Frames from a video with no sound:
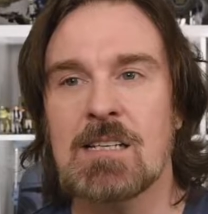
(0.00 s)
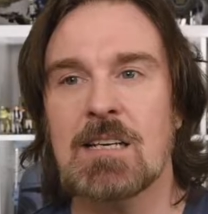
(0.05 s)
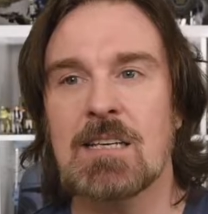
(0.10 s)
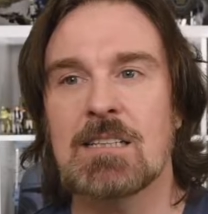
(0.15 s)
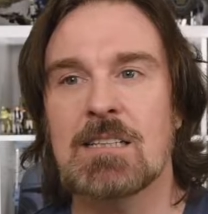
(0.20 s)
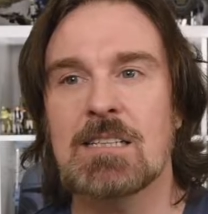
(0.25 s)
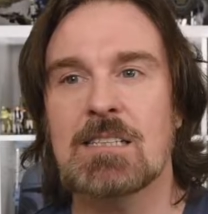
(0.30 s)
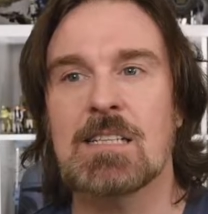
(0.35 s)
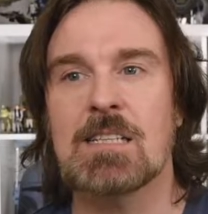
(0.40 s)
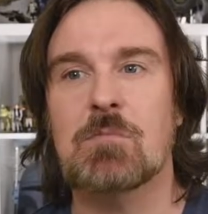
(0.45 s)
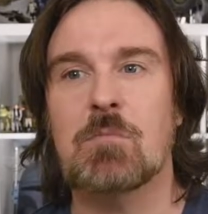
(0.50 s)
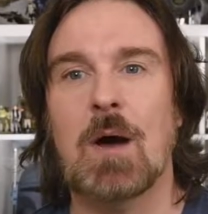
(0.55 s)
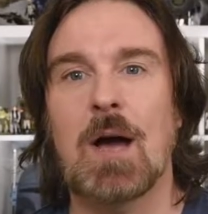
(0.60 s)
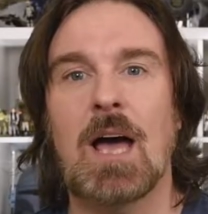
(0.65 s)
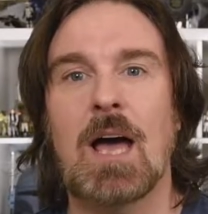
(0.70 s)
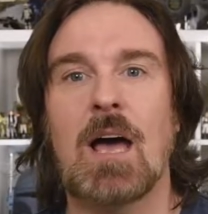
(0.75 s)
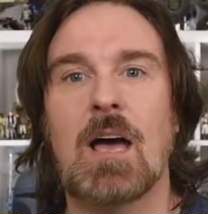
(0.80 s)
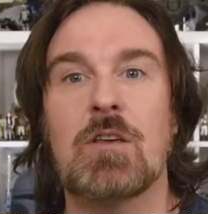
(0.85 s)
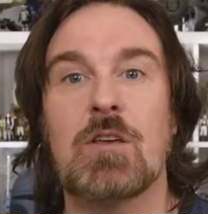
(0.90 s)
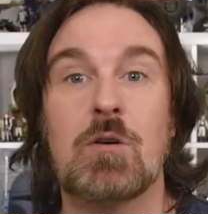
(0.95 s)
this is
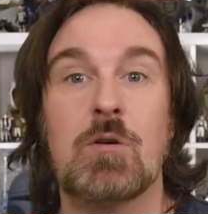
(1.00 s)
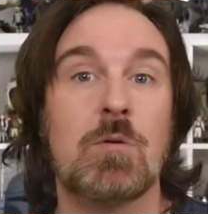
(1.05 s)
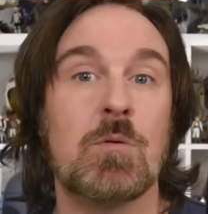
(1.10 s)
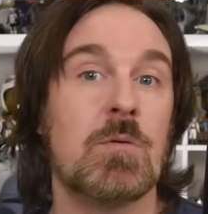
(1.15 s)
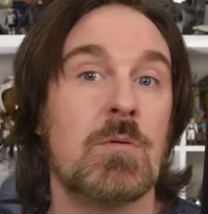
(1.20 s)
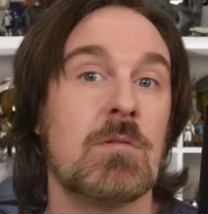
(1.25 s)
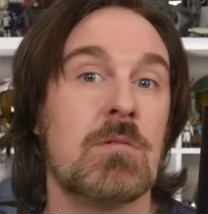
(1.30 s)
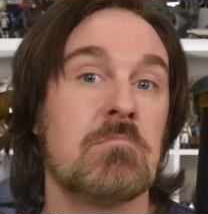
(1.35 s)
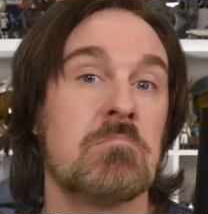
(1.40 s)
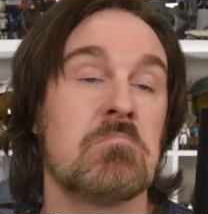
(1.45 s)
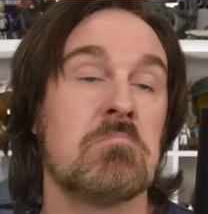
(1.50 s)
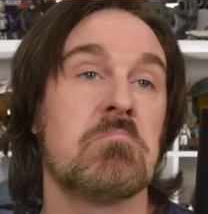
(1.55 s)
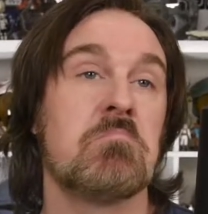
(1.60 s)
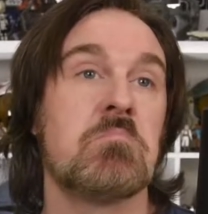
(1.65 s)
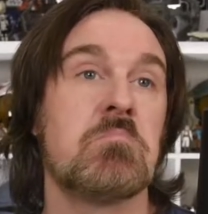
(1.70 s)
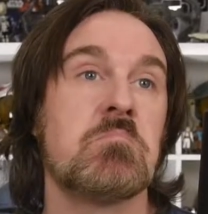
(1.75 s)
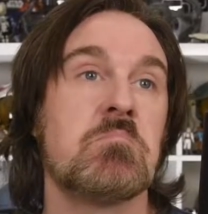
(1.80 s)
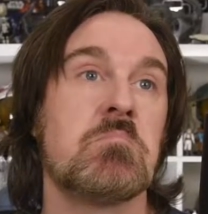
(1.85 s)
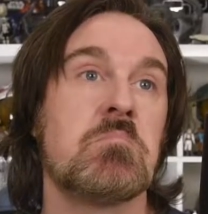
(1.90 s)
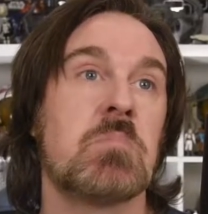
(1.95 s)
where you
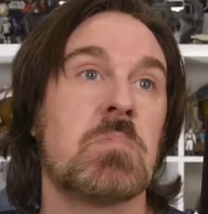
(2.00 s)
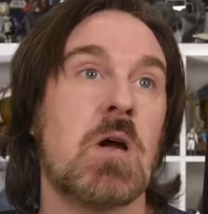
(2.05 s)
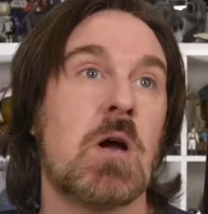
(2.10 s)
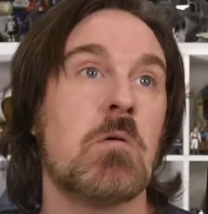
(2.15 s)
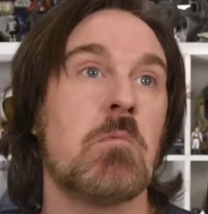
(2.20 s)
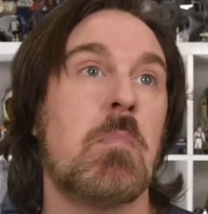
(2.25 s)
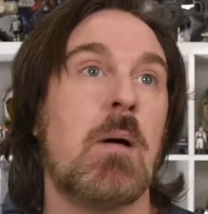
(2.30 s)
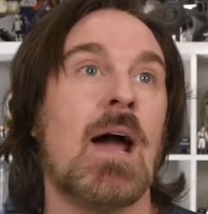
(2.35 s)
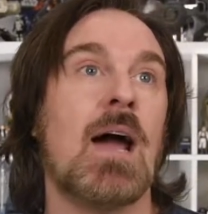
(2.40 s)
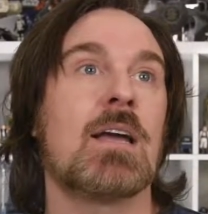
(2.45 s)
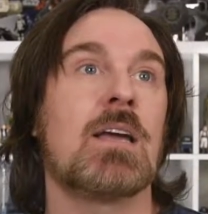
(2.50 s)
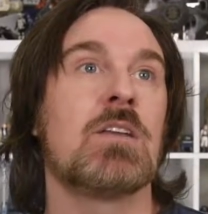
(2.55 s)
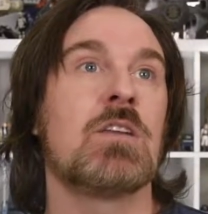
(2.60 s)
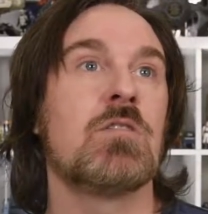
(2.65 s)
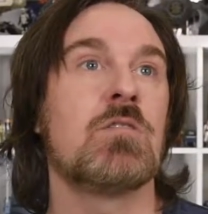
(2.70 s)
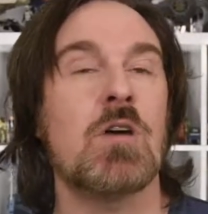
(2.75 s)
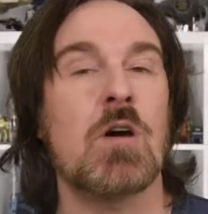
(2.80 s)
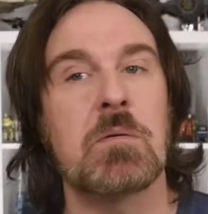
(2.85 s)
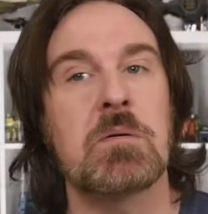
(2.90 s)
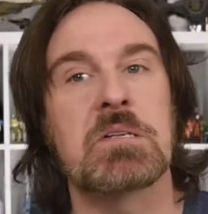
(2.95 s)
go back and you
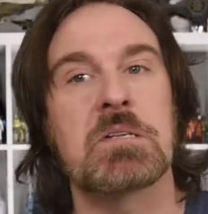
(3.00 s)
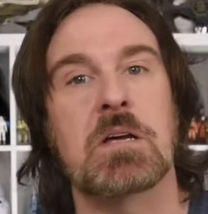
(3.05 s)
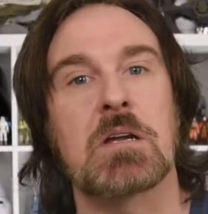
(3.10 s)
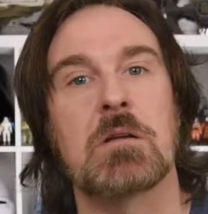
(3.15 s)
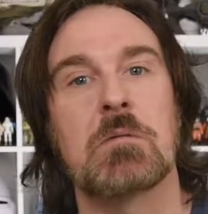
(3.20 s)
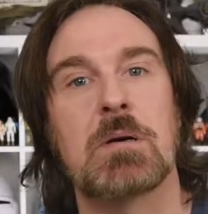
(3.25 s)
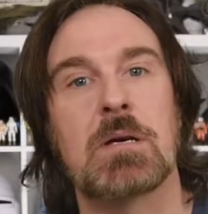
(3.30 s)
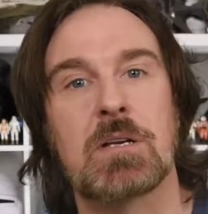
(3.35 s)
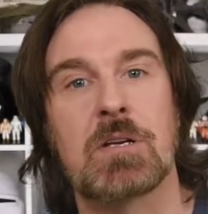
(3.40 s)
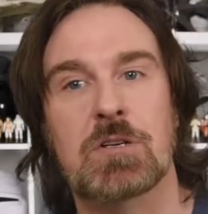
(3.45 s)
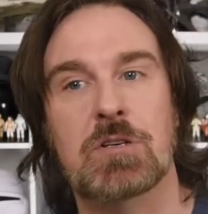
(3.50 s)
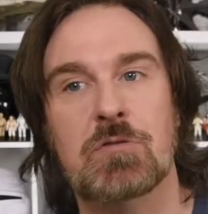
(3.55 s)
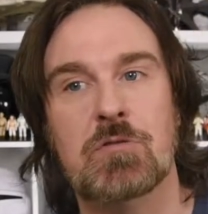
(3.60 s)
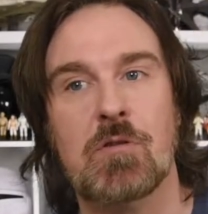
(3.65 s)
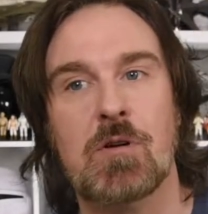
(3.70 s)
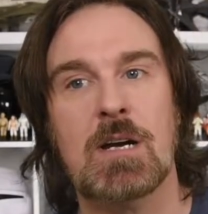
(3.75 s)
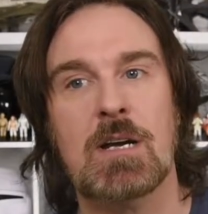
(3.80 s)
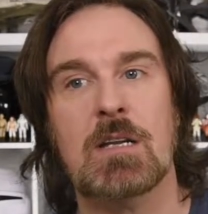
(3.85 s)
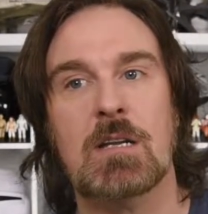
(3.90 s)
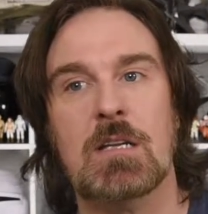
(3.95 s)
know it's going to be destroyed.